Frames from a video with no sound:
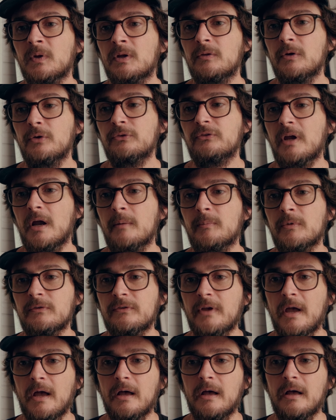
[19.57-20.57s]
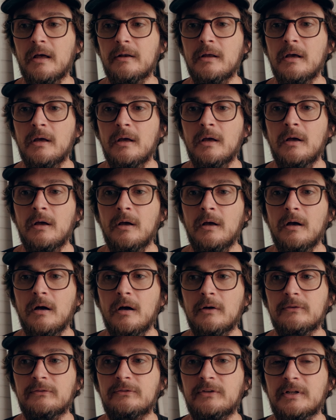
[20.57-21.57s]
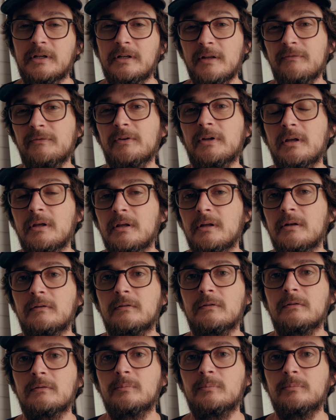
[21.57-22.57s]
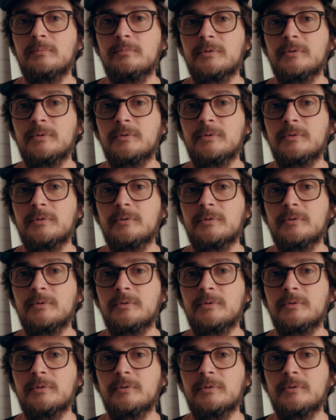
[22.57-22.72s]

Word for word: those cameras had a significant